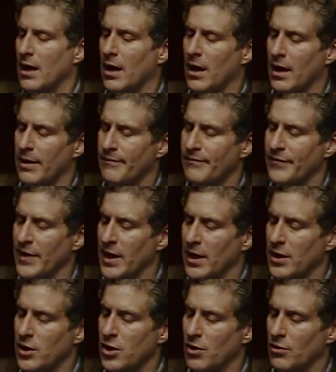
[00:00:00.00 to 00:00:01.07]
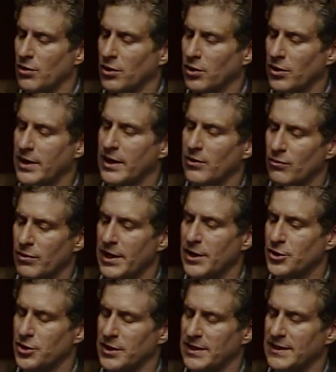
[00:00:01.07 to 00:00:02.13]
um, you know, to look at
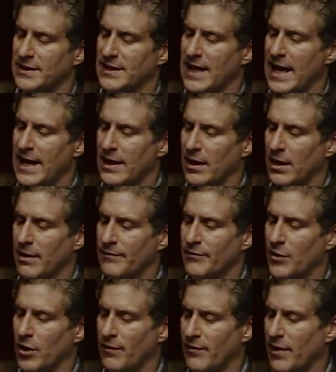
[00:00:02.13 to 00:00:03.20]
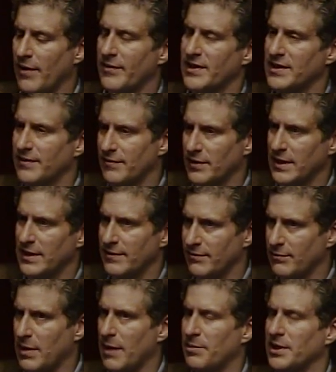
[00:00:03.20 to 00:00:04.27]
regions that um, are evolving differently in
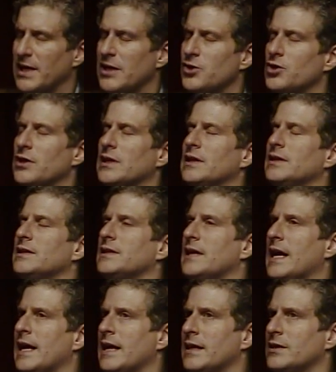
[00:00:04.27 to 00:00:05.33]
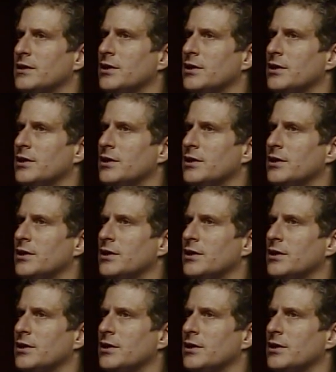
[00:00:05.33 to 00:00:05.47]
different populations and,